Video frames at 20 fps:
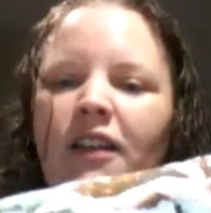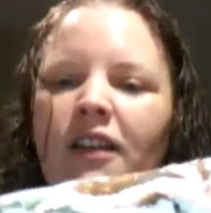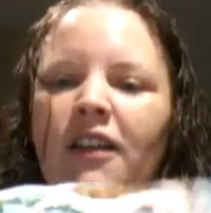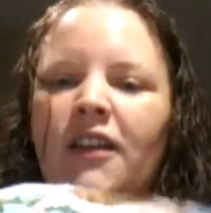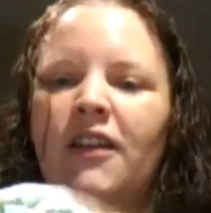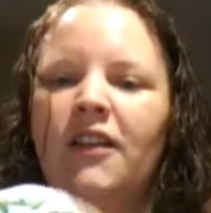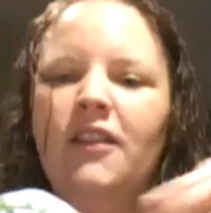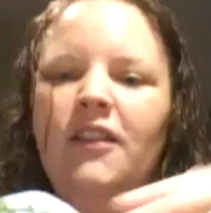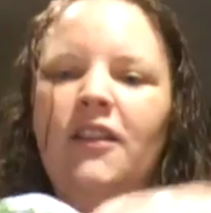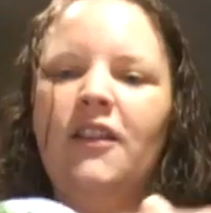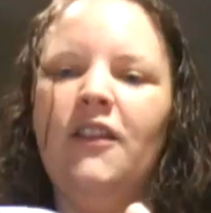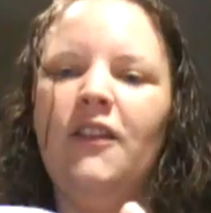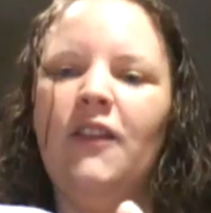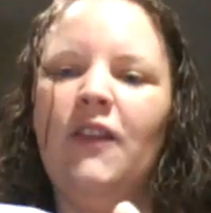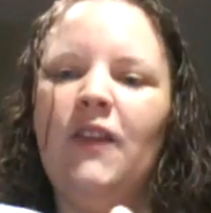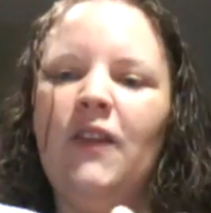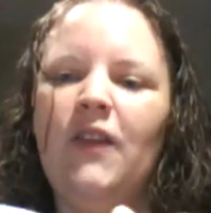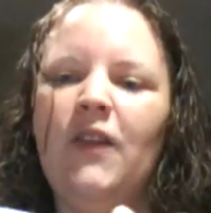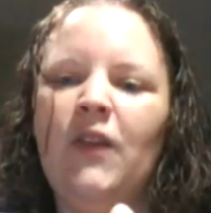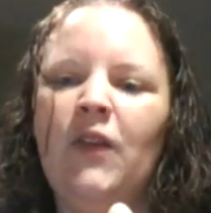It's
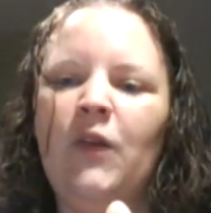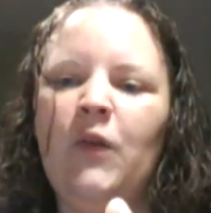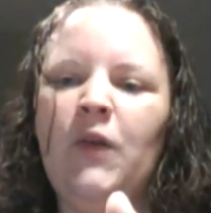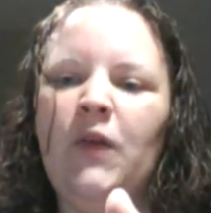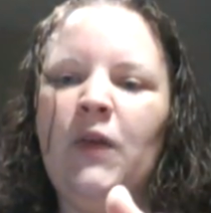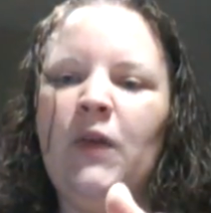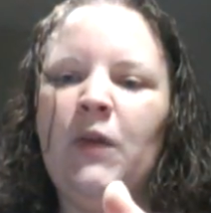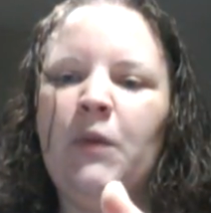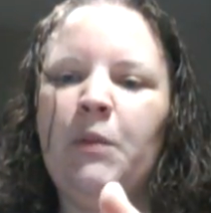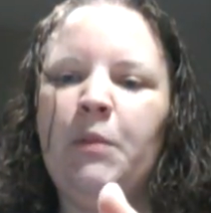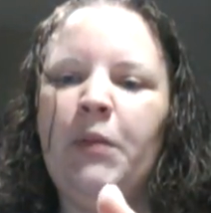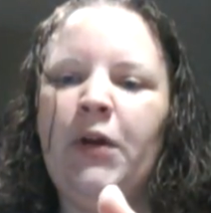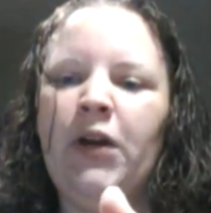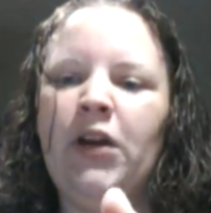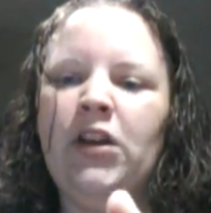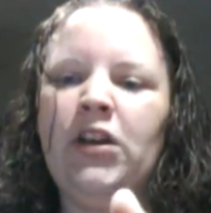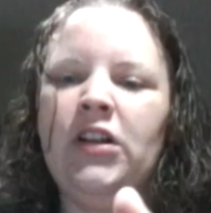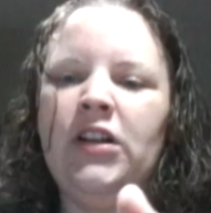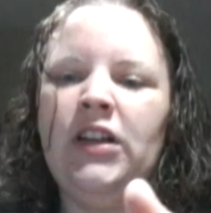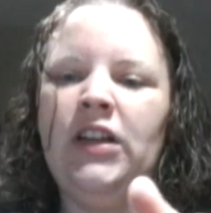so
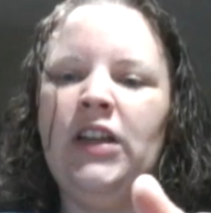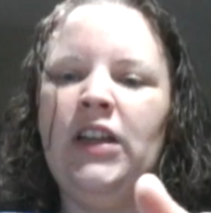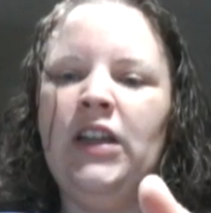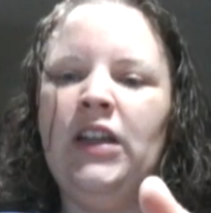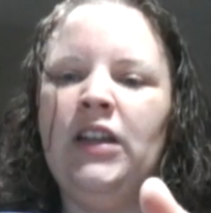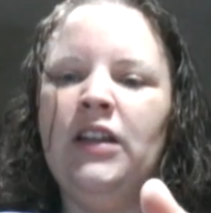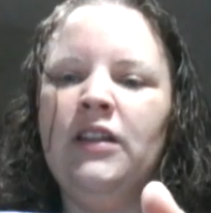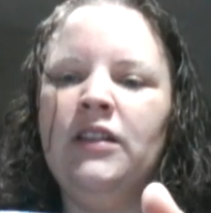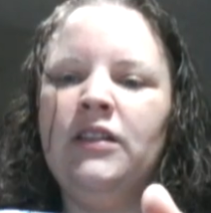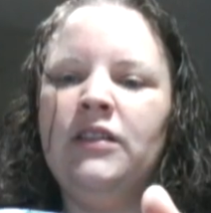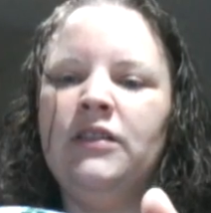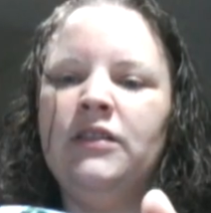sparkly.